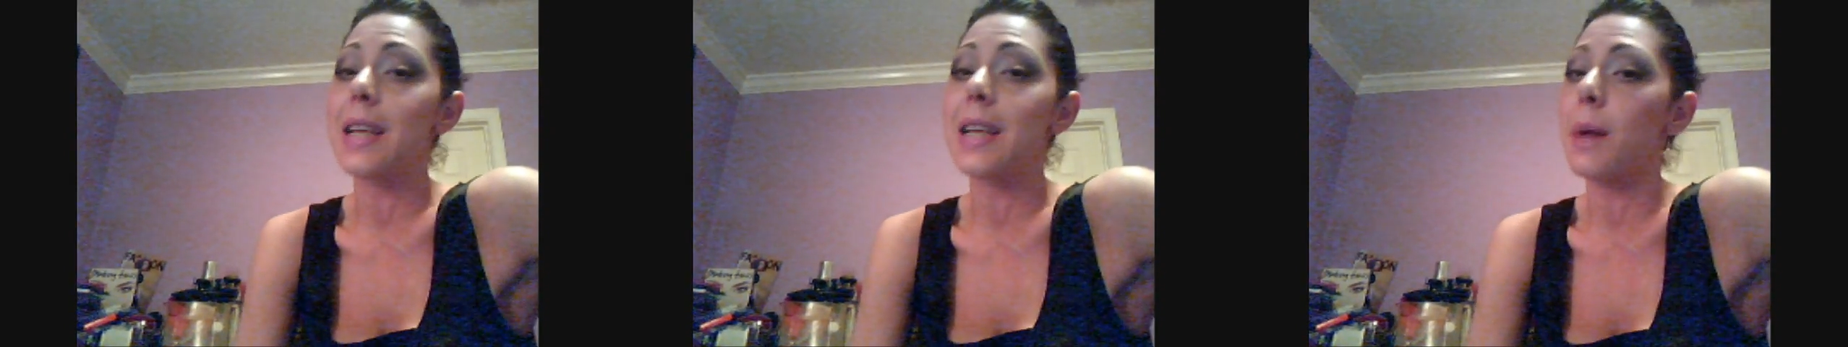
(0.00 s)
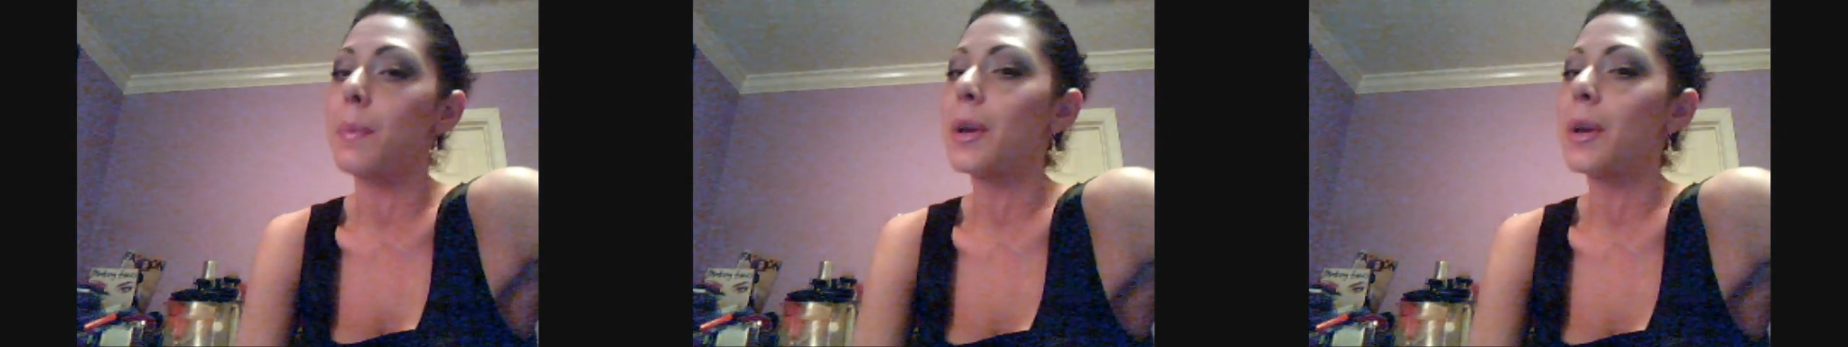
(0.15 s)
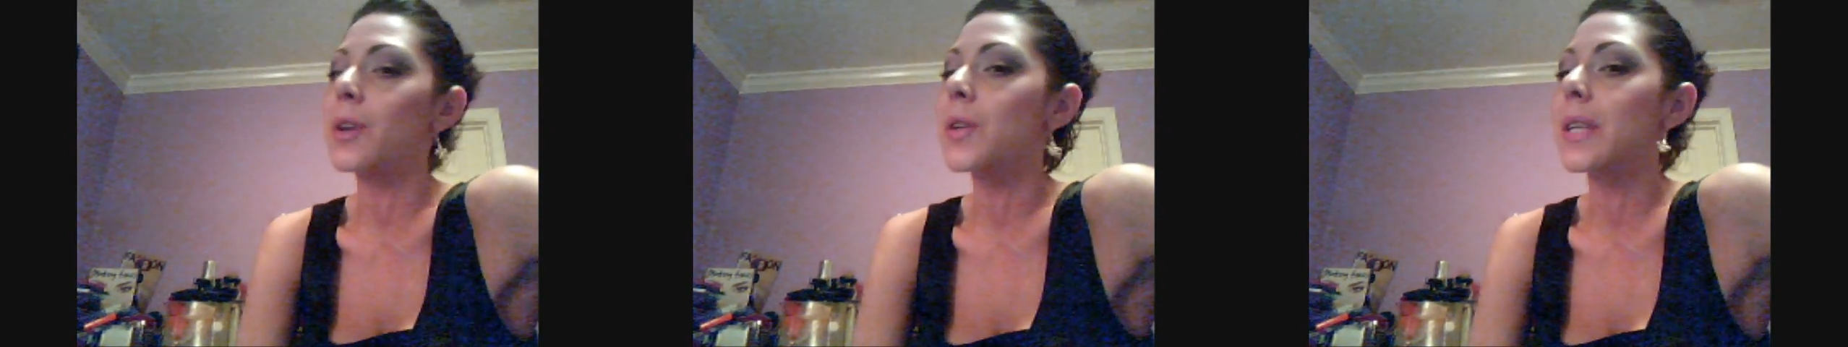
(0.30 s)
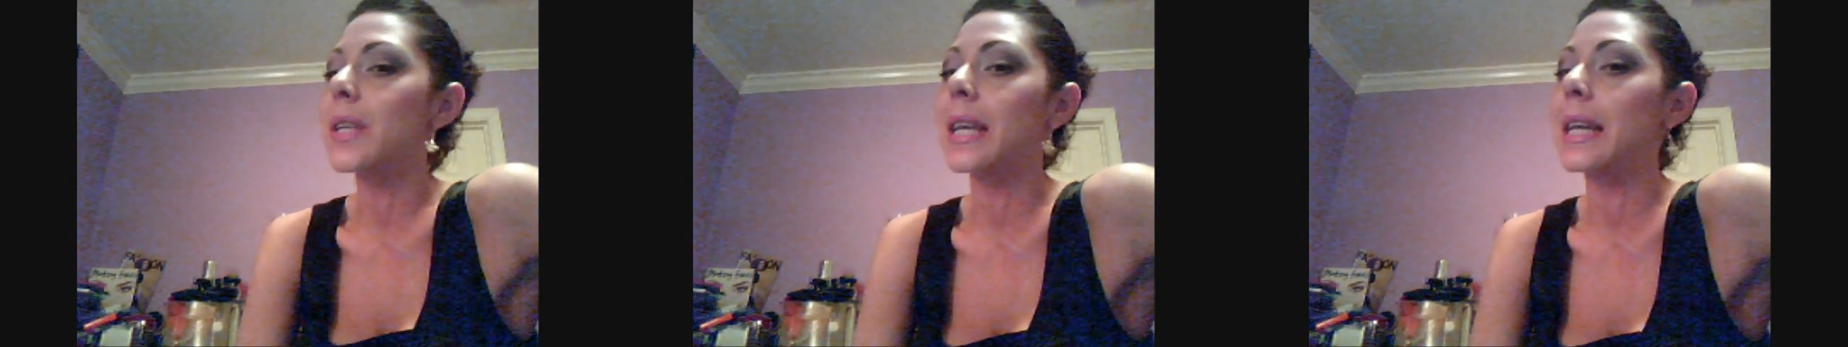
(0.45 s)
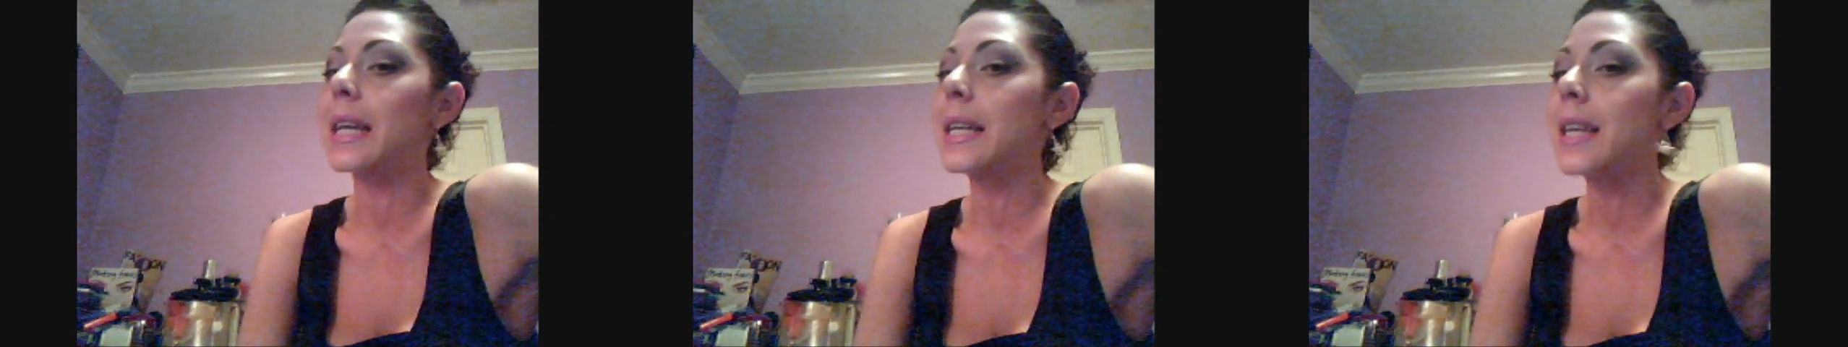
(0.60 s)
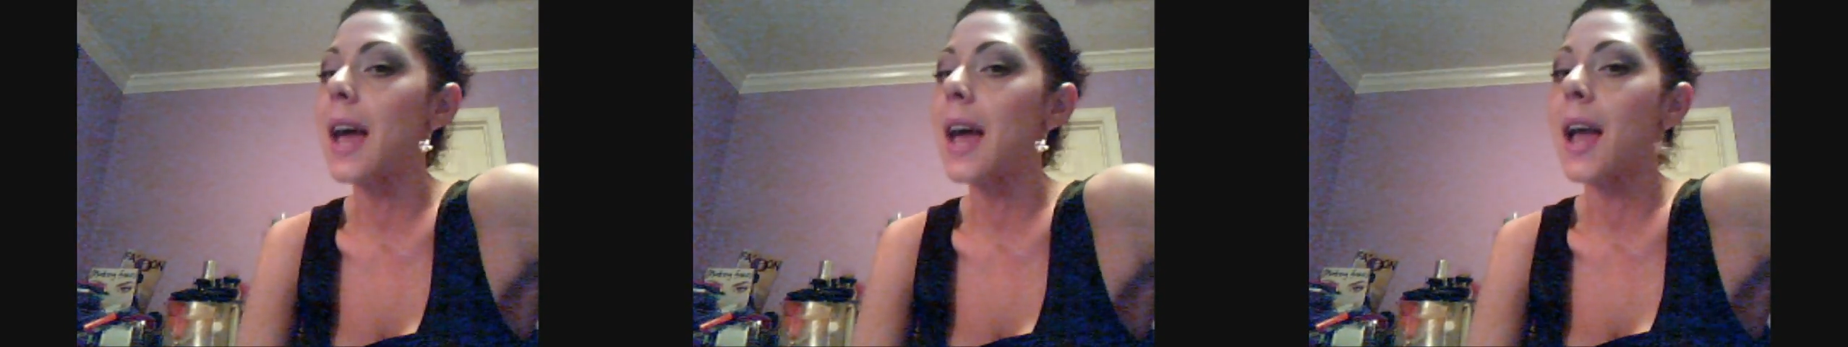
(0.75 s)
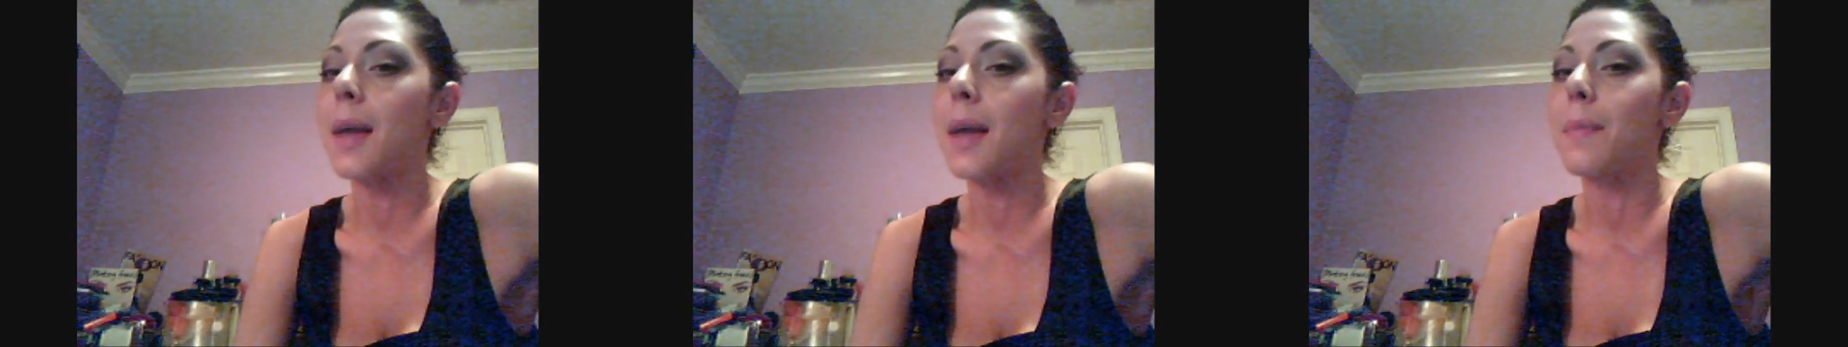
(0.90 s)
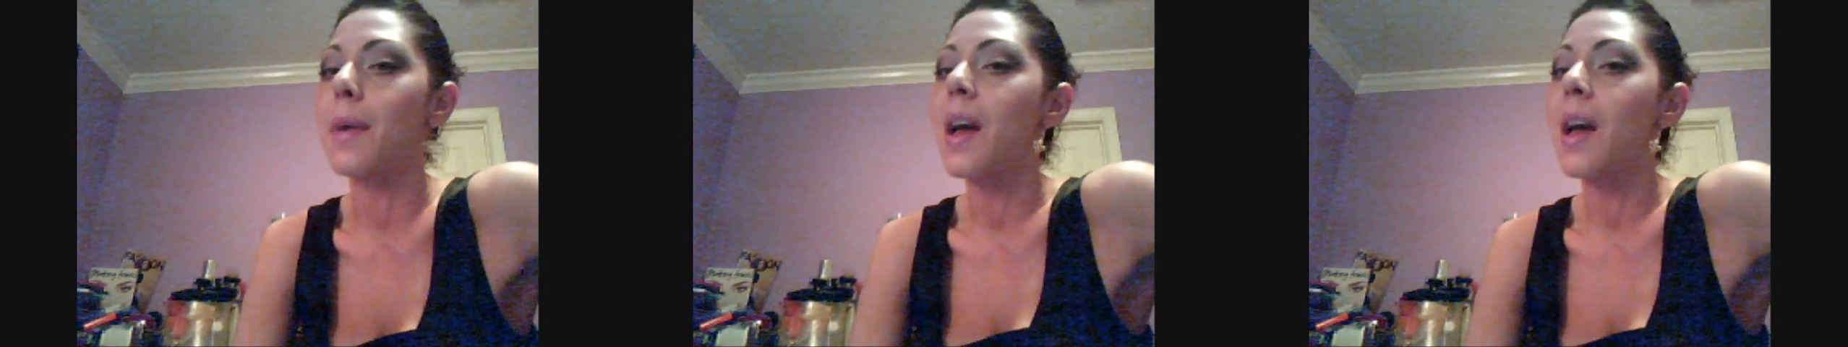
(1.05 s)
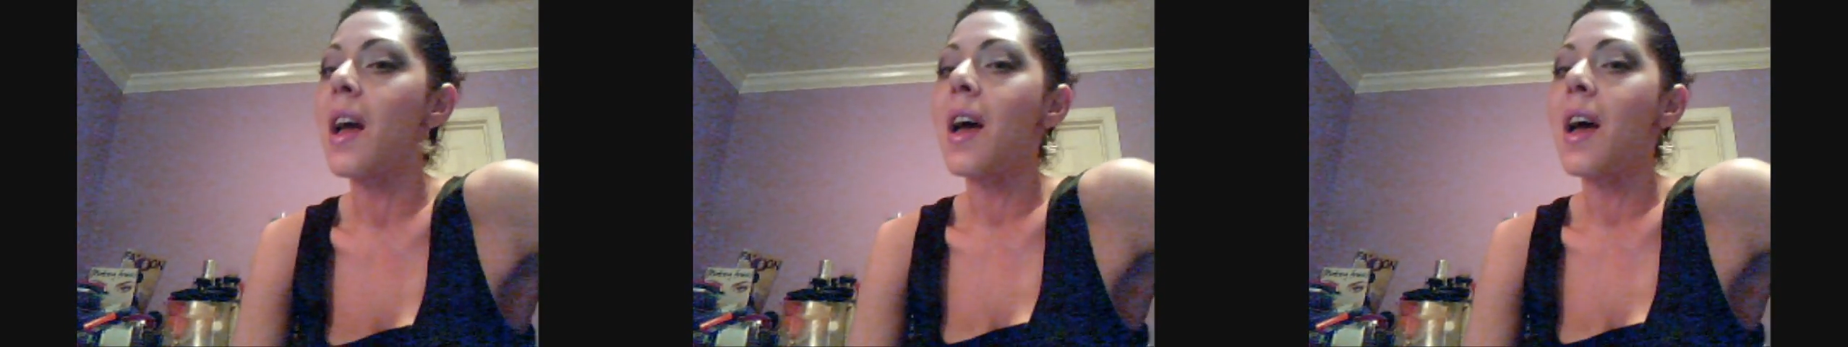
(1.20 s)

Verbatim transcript: Tell me your skin type.